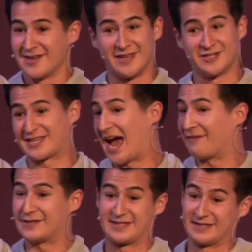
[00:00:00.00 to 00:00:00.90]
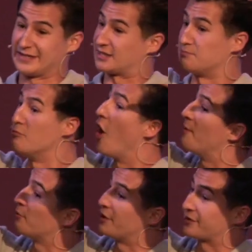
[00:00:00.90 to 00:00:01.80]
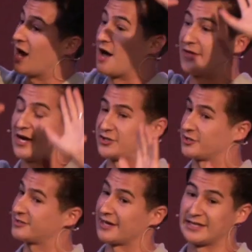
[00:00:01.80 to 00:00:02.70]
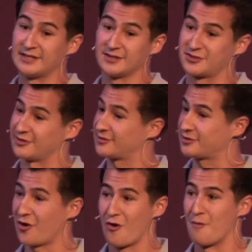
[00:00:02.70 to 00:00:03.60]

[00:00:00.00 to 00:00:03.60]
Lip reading: They just have this moment with God that is just like, he is just so